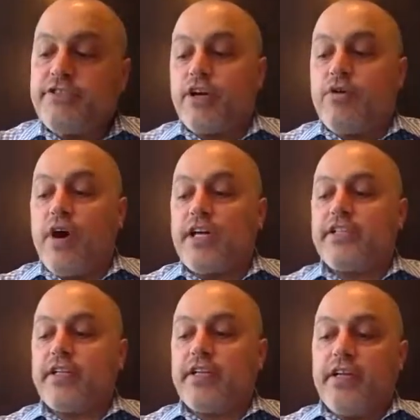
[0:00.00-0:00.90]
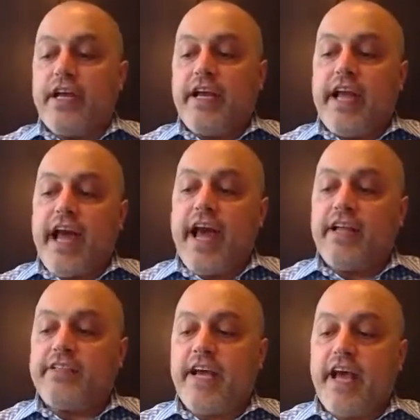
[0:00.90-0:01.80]
an interesting question.
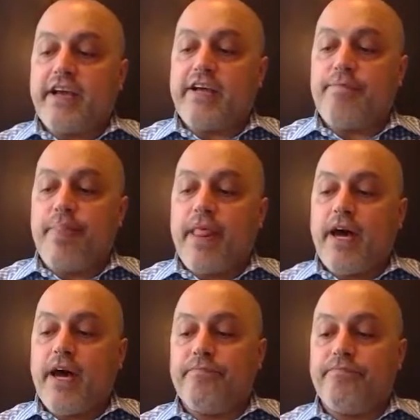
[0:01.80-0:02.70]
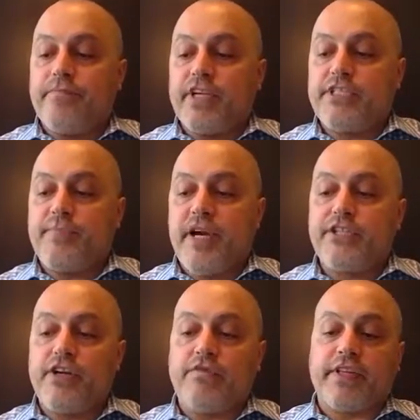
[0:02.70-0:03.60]
In ad tech,
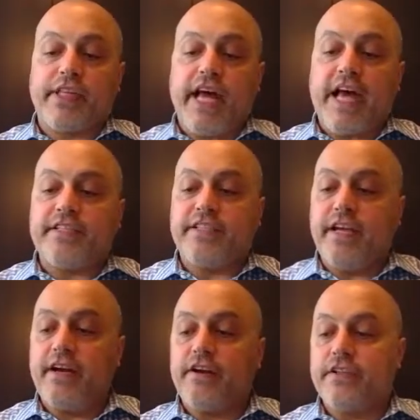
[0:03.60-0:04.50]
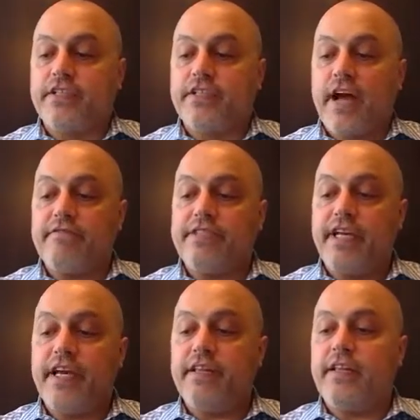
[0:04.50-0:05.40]
especially over the last years,
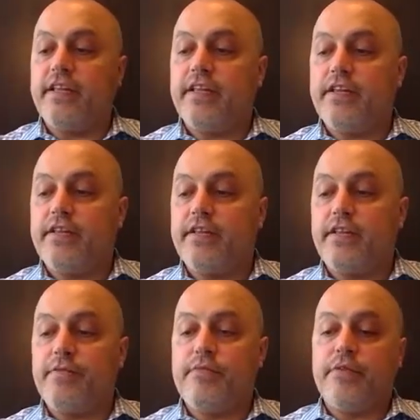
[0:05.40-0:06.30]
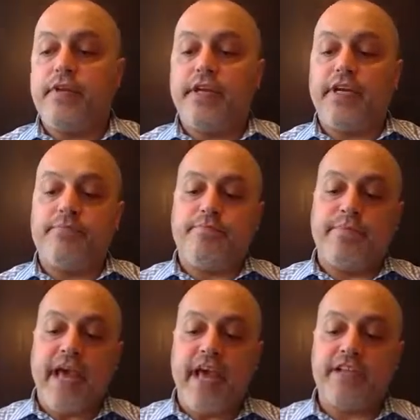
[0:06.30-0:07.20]
I've seen the
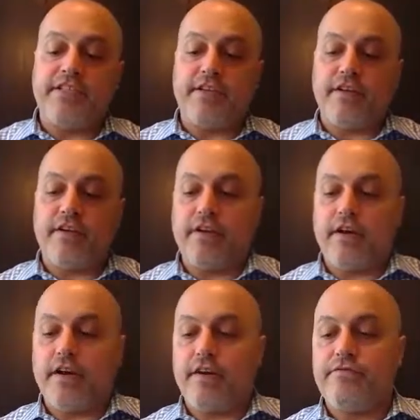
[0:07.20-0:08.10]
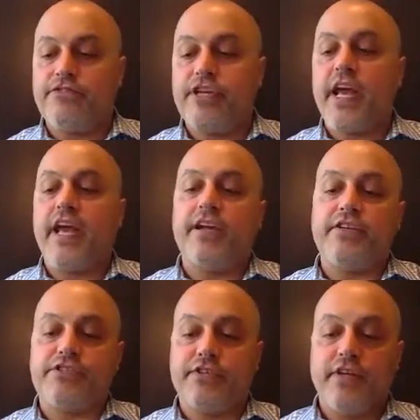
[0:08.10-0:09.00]
pace of
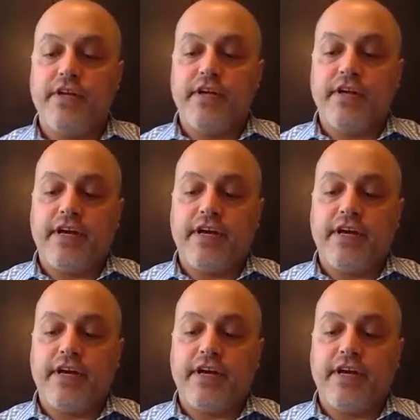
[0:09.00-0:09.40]
change